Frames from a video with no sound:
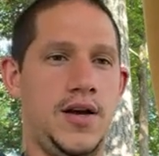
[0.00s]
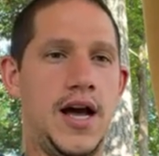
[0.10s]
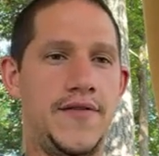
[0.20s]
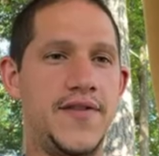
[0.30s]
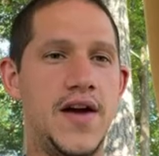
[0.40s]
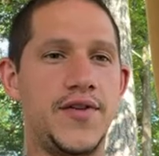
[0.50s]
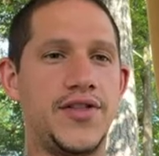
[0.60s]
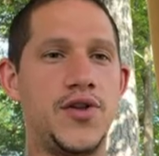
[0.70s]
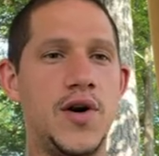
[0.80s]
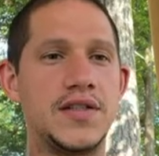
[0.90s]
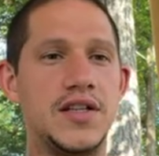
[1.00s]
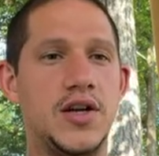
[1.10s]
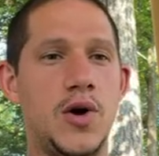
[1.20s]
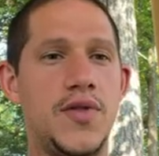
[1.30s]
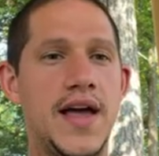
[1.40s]
I've never thought to
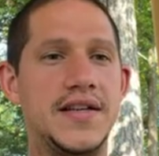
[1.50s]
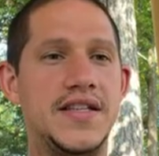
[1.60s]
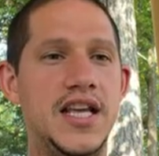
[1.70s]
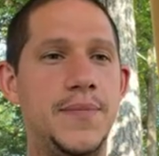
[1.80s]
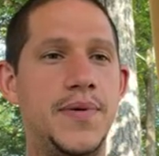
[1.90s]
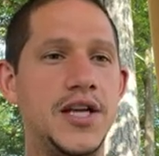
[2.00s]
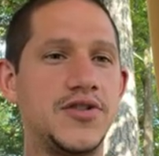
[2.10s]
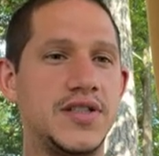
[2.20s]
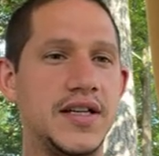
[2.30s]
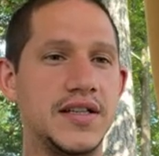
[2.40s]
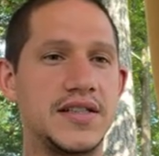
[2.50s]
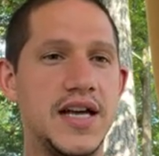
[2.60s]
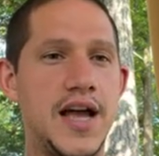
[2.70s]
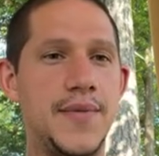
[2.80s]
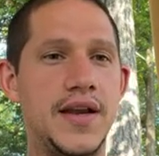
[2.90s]
go that deep. Interesting
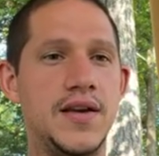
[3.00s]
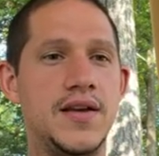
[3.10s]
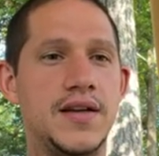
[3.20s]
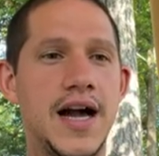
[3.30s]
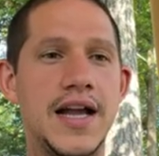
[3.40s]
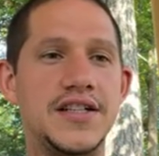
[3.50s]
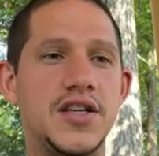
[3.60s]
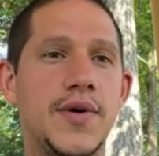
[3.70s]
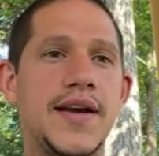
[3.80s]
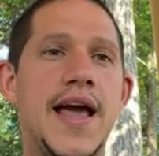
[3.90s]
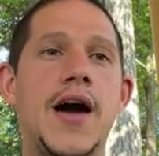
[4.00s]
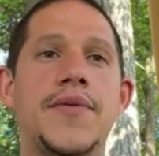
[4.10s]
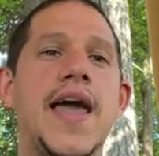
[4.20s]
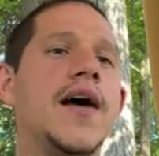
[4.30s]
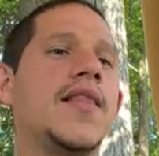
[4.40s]
assignment. Got to do it now.
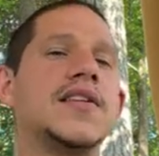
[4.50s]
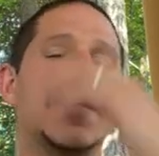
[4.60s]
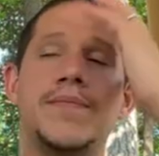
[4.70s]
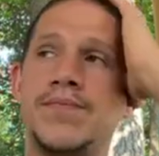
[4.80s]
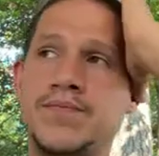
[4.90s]
Yeah, listen.